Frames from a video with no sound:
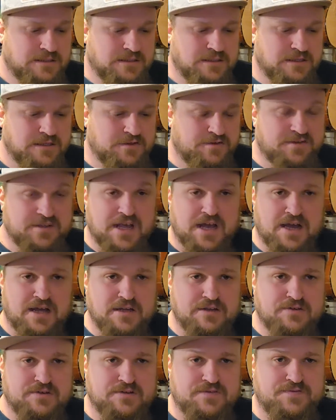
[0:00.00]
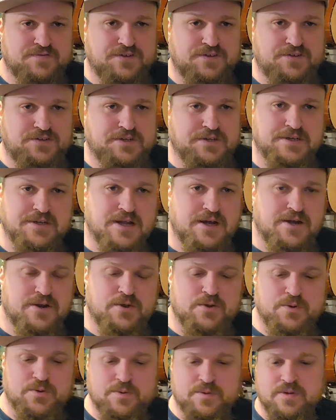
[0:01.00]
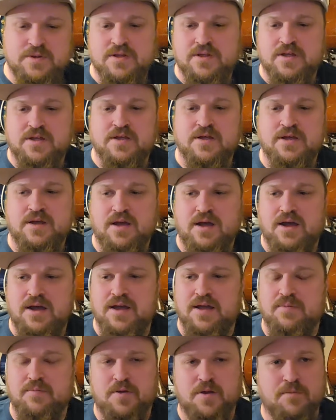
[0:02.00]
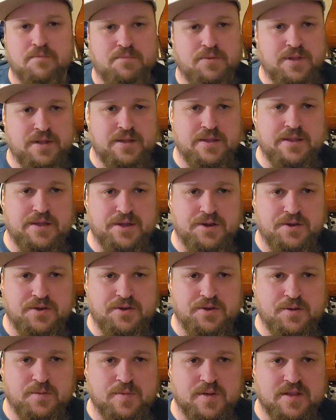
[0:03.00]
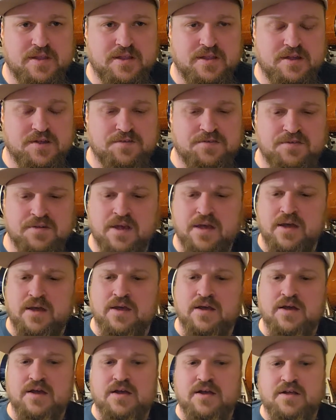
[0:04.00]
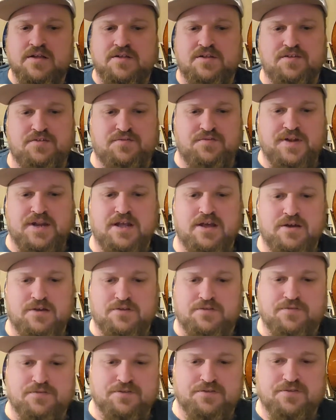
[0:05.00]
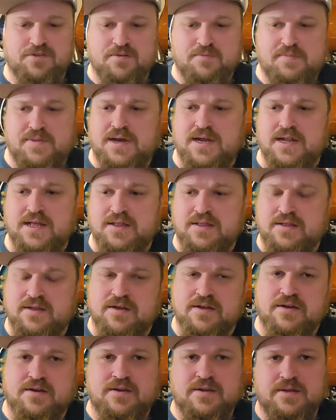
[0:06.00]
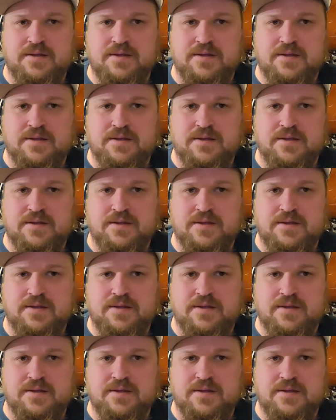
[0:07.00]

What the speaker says: scotch aficionado. I am completely a noob at this. This video is for somebody that